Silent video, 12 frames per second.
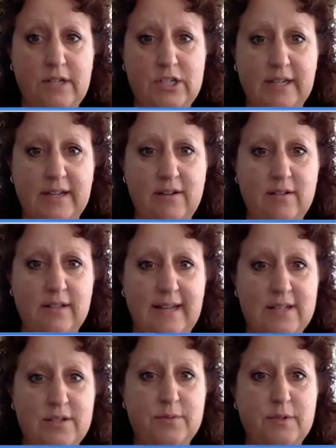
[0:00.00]
check out
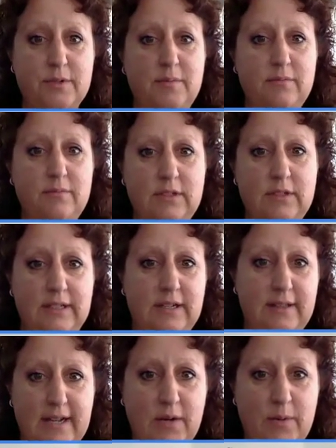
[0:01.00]
Classroom. Click
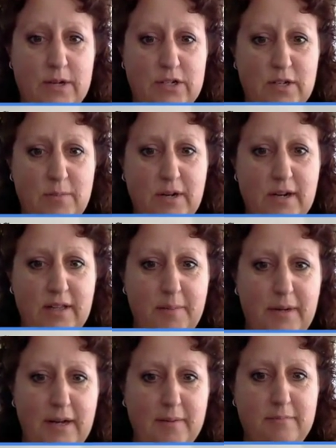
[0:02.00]
on that question mark in the
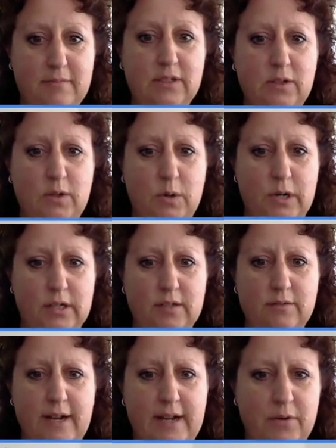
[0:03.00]
bottom corner,
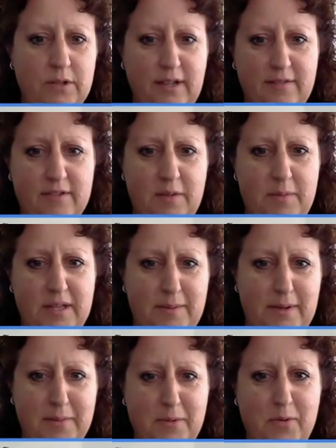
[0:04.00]
right or left. It'll be in the
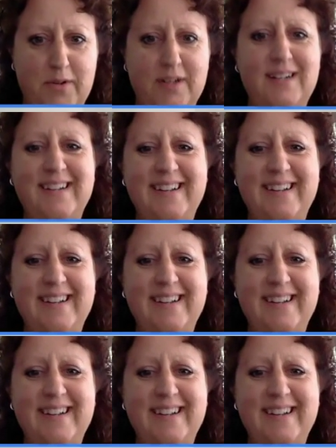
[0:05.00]
bottom corner.